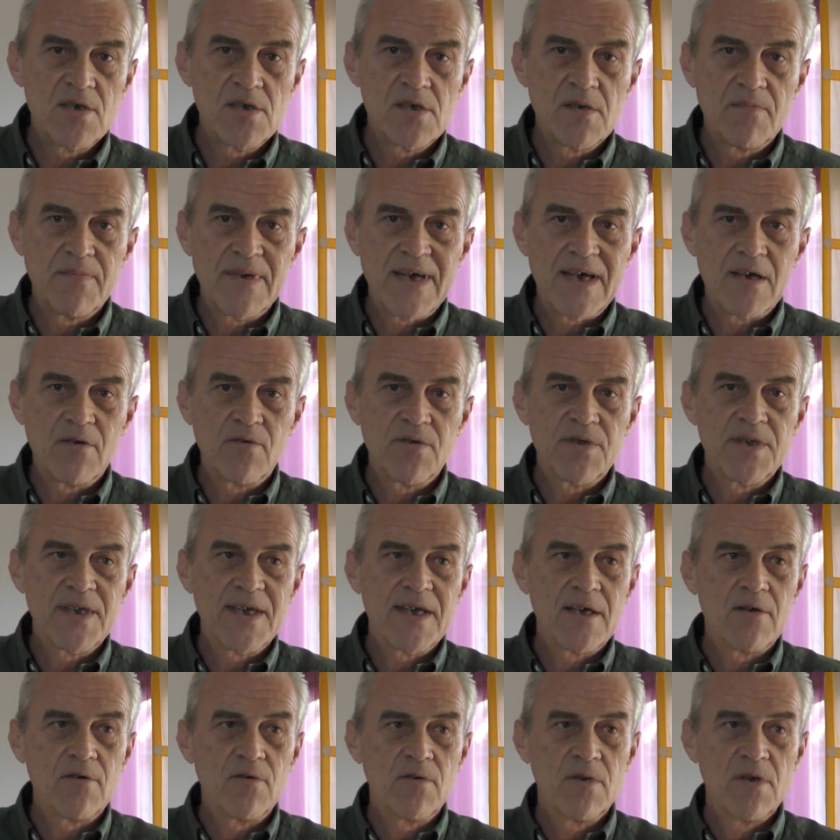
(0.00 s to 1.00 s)
is about
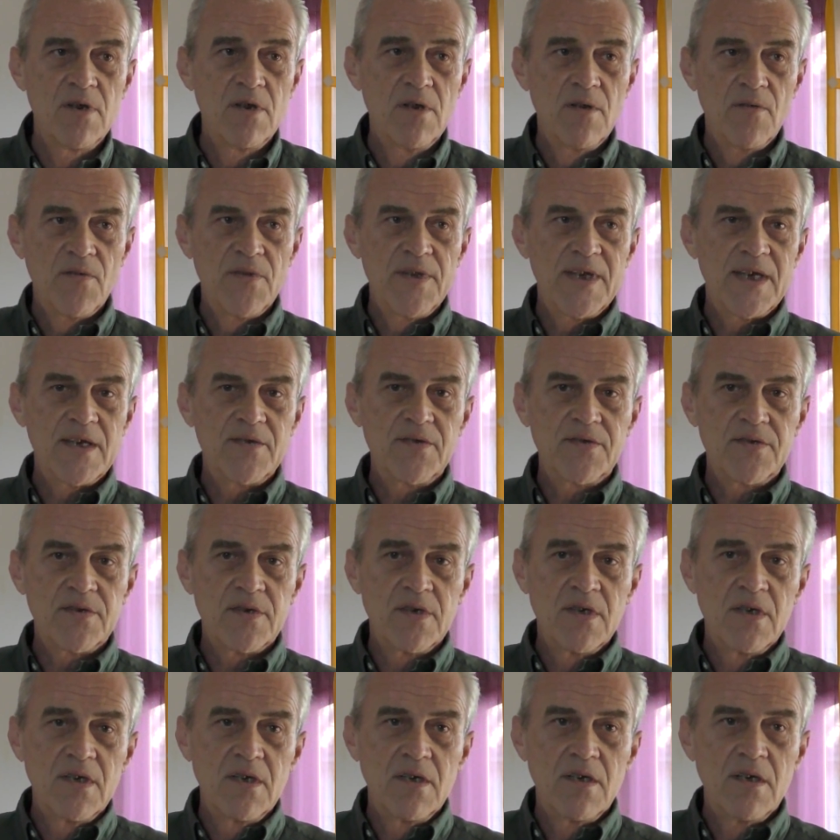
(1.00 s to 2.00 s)
now, that
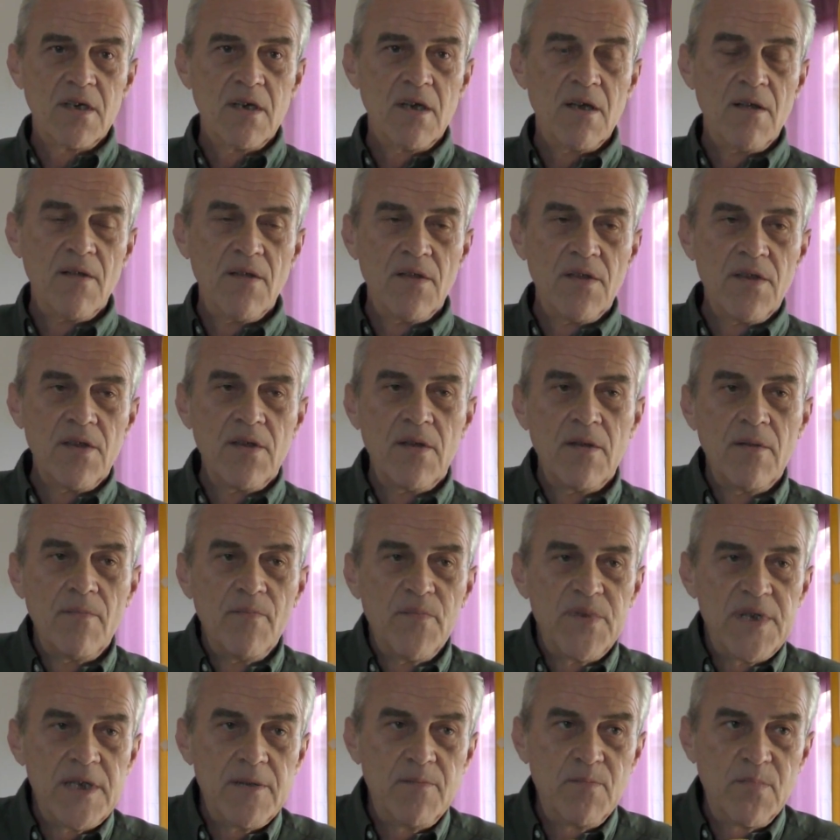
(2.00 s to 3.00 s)

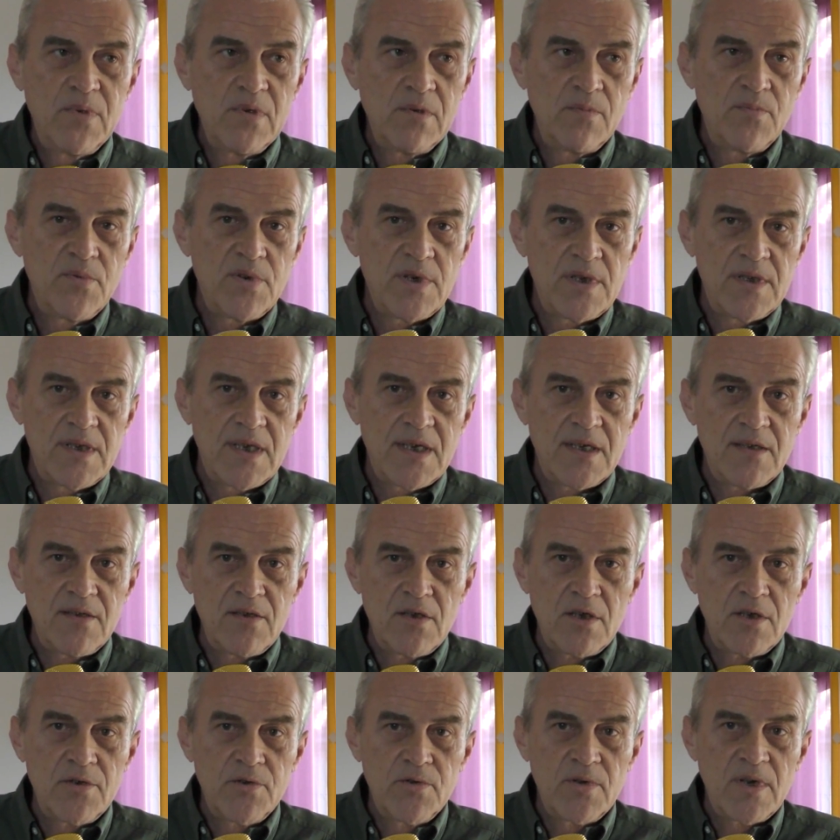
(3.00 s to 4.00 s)
people pretend
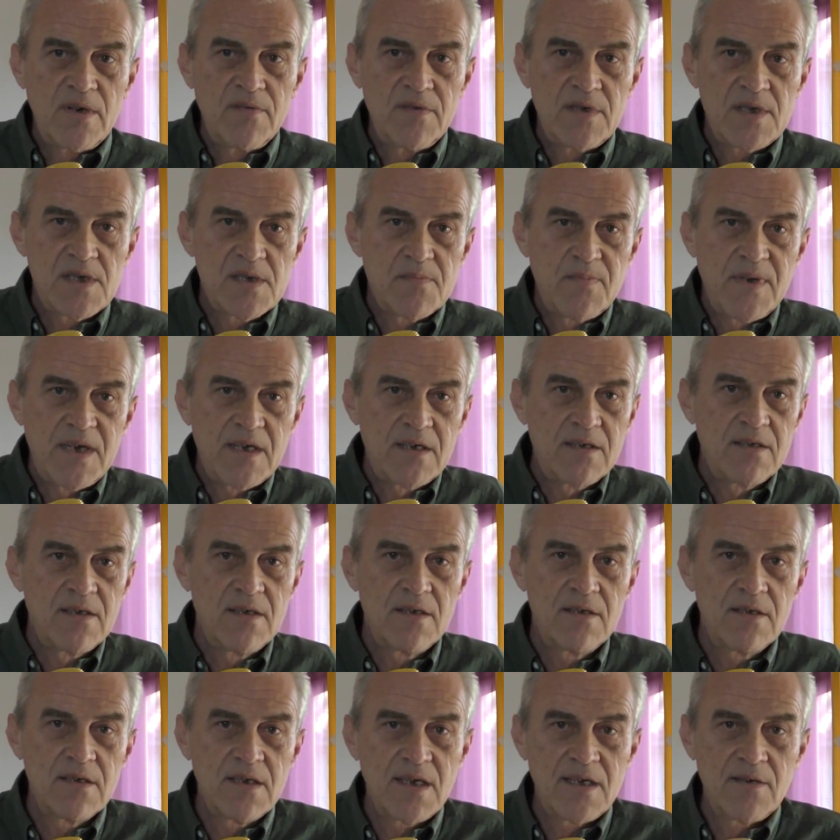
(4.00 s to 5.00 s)
not to have expected,
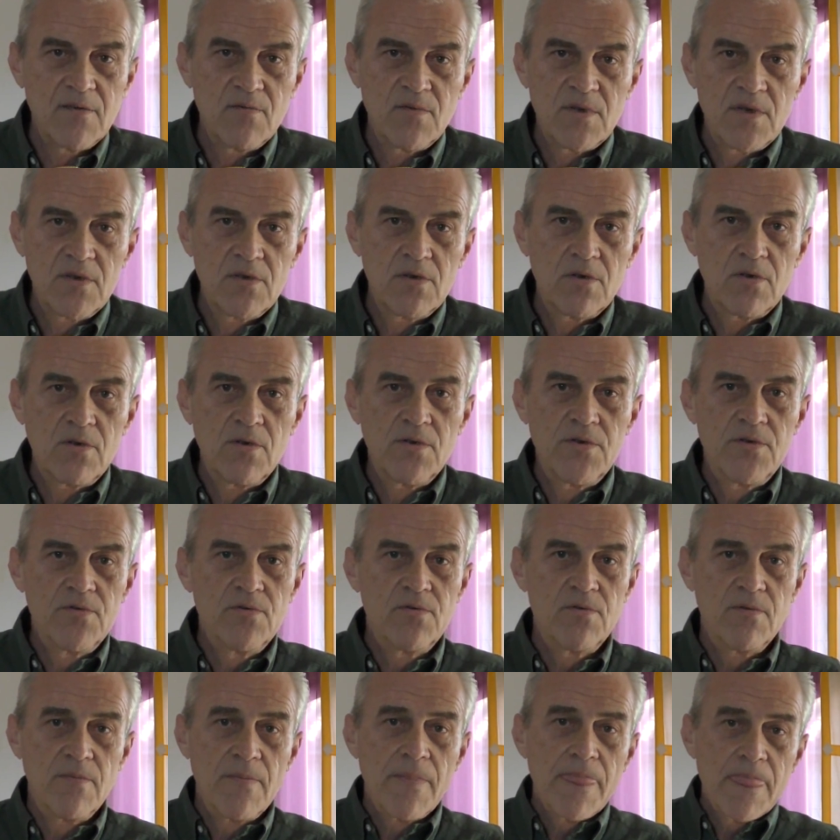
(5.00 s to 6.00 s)
and we told you
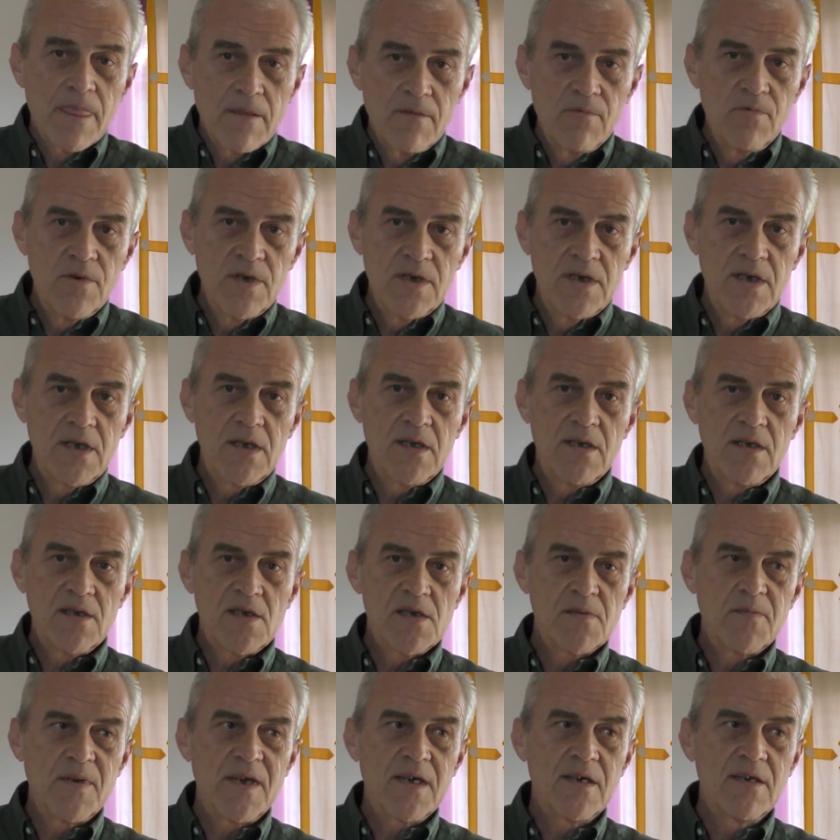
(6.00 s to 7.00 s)
we did
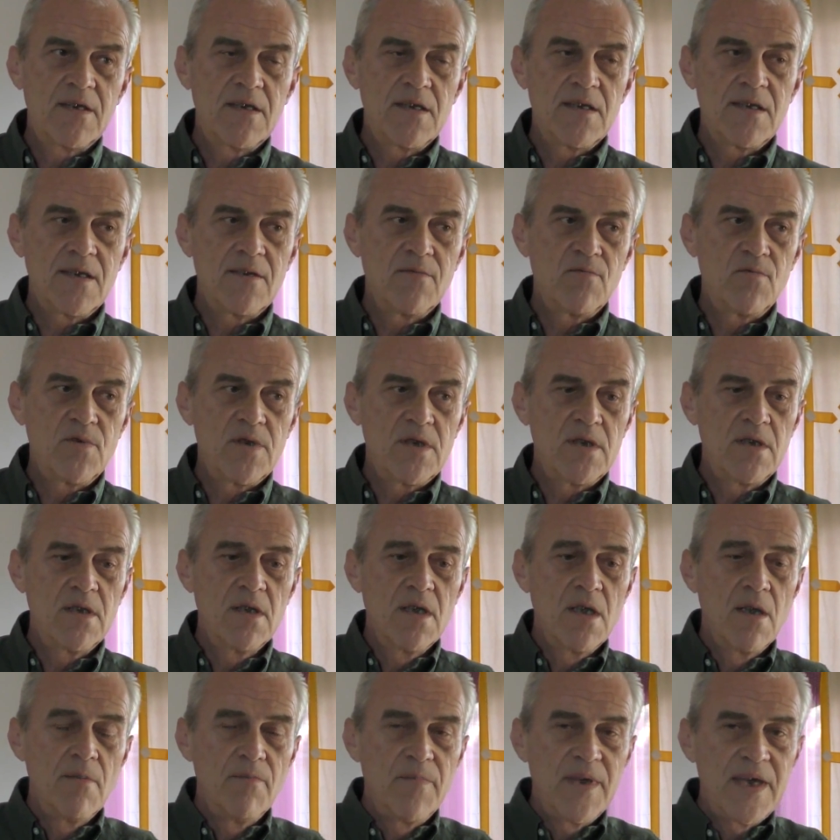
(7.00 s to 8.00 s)
expect it, and we,
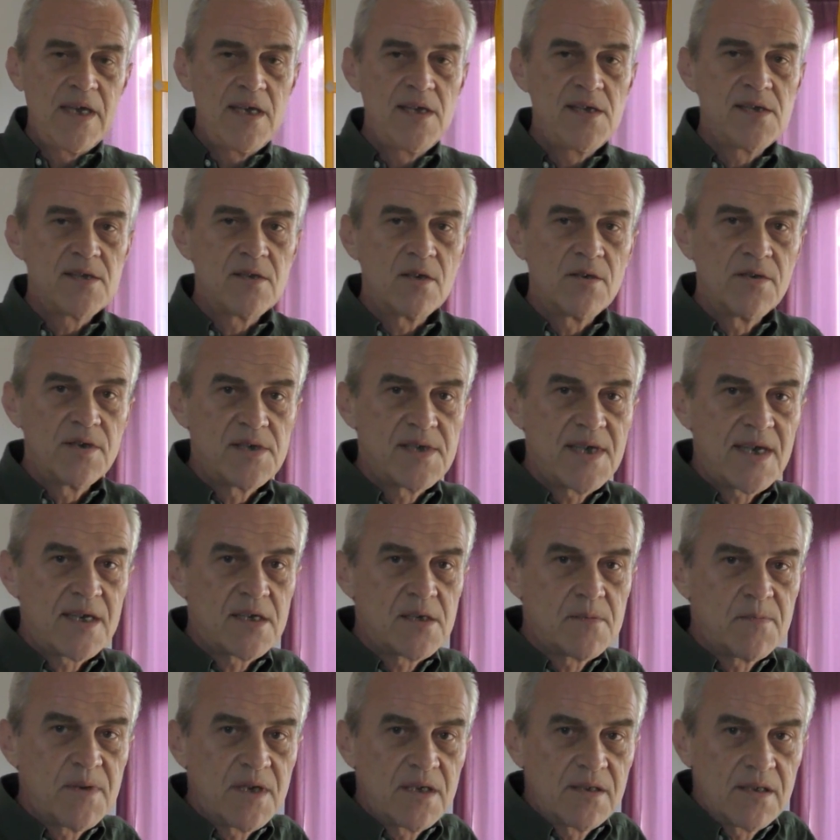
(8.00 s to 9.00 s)
based on this
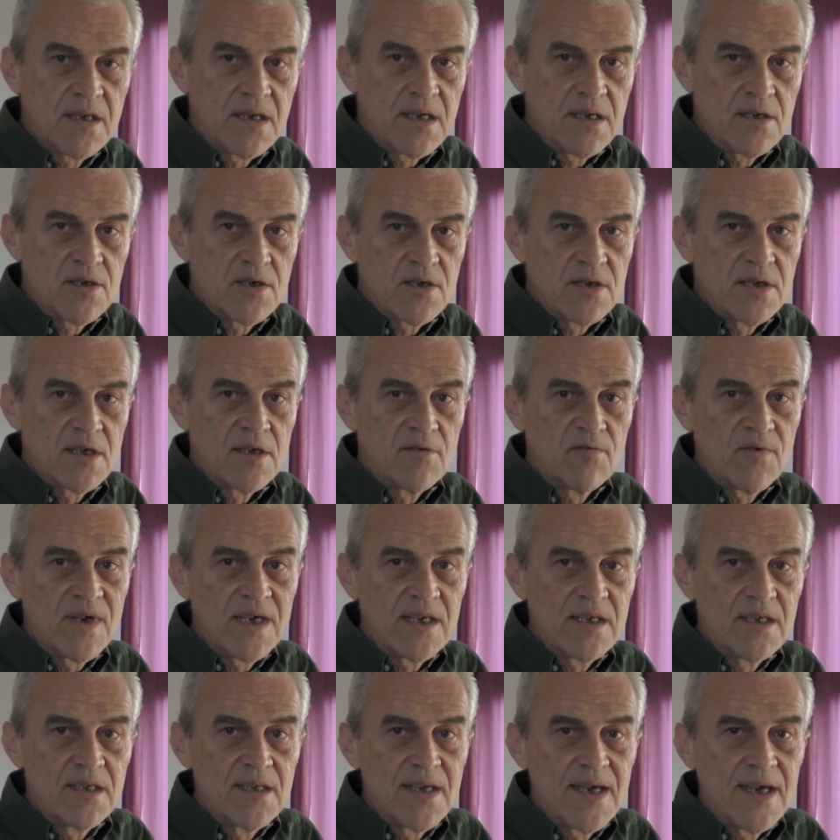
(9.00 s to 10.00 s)
expectation, are
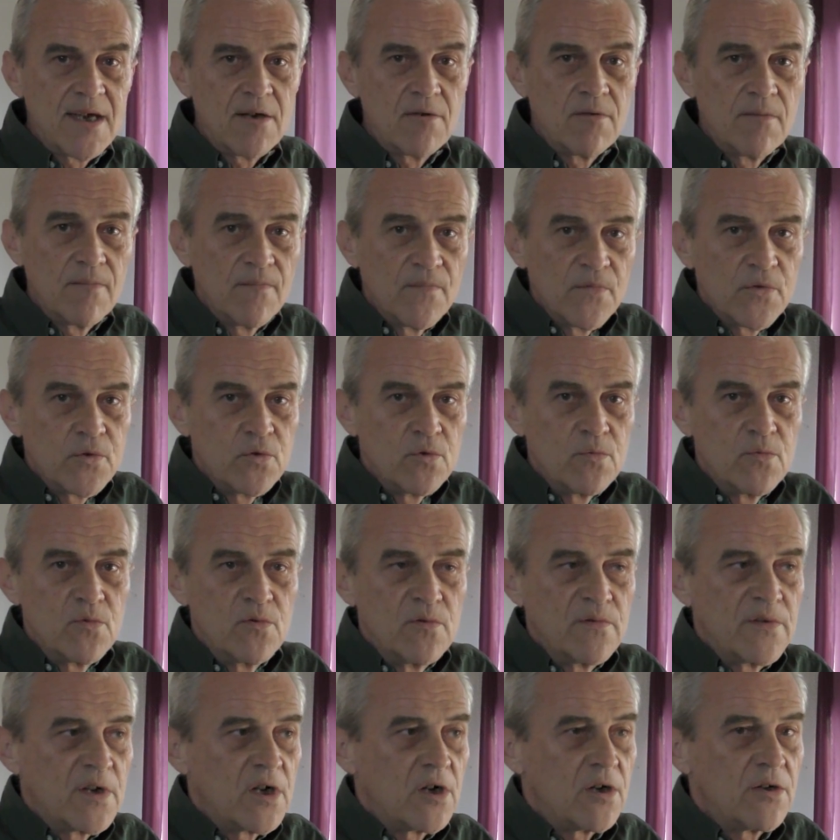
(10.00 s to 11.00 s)
ready now to
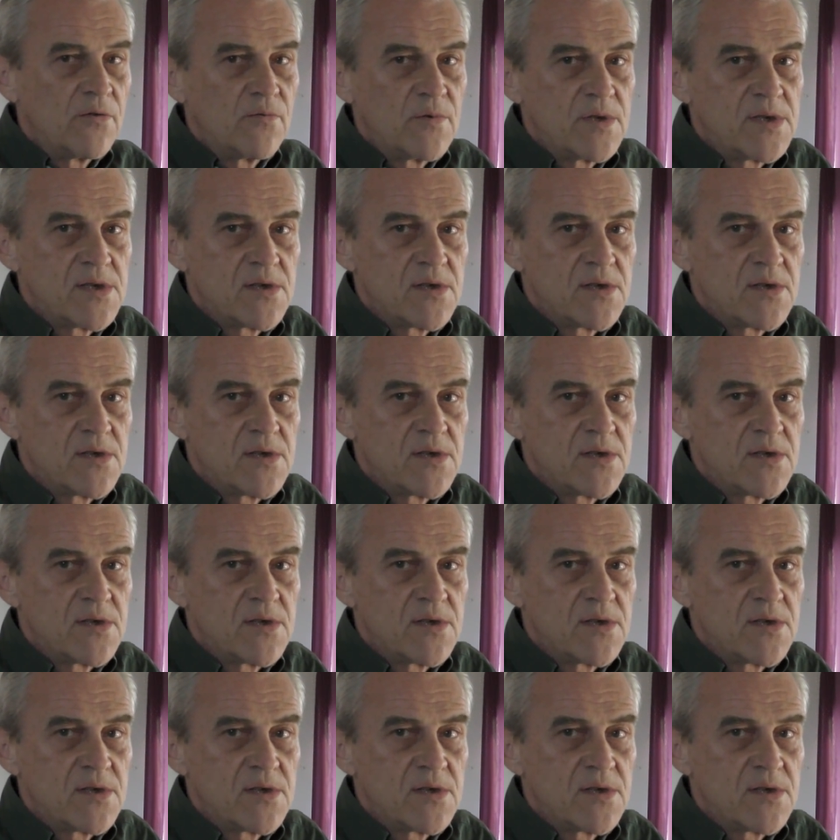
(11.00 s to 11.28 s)
move on with